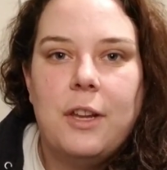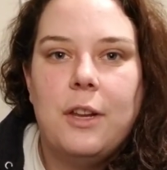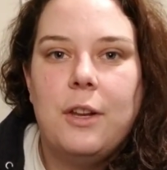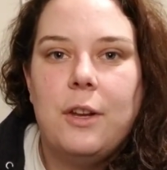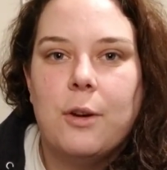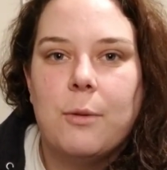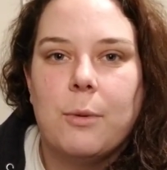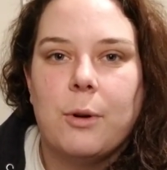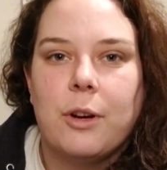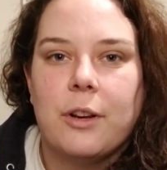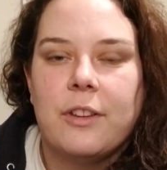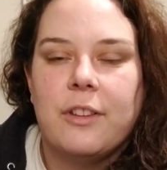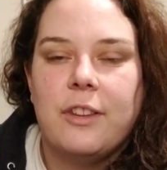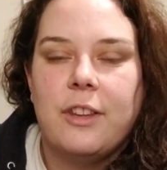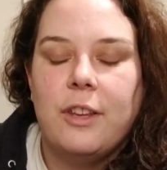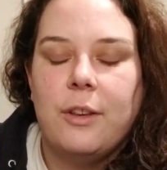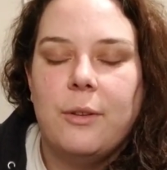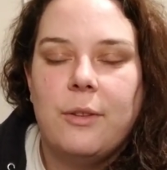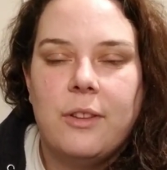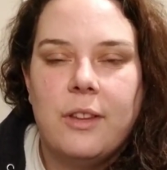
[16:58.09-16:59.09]
no more
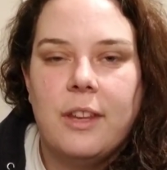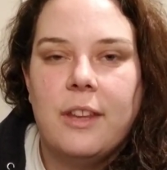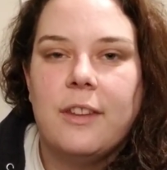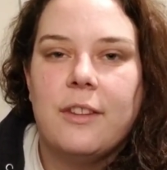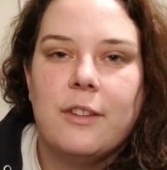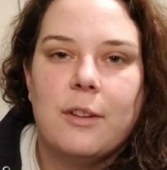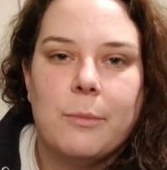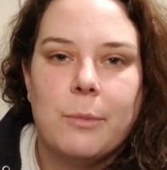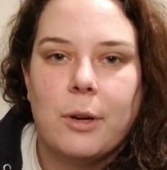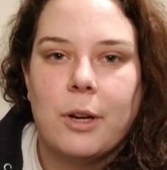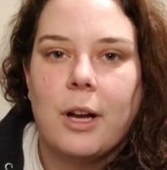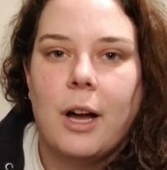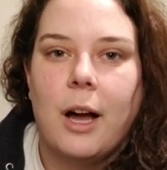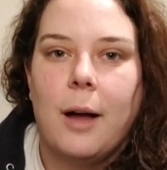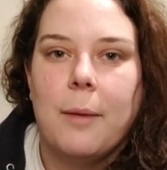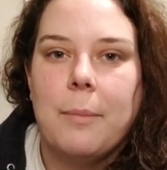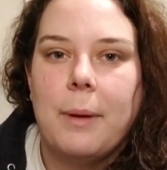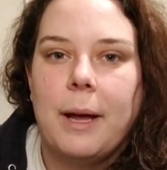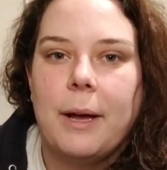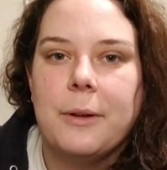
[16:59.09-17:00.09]
excuses, no more
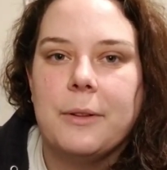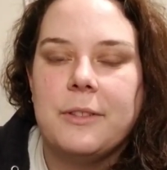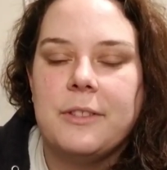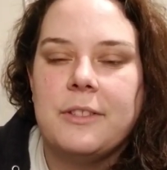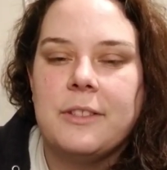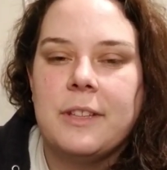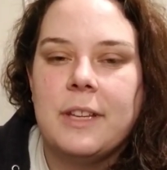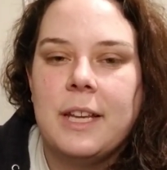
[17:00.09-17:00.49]
cop outs